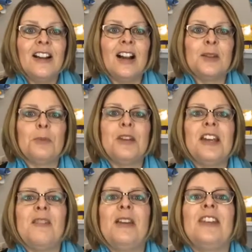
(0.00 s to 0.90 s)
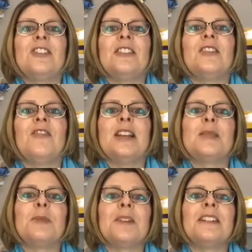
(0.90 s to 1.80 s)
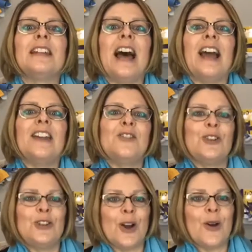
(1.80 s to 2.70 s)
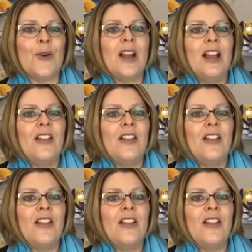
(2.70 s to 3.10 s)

on the Pre-K Pages Facebook Live show,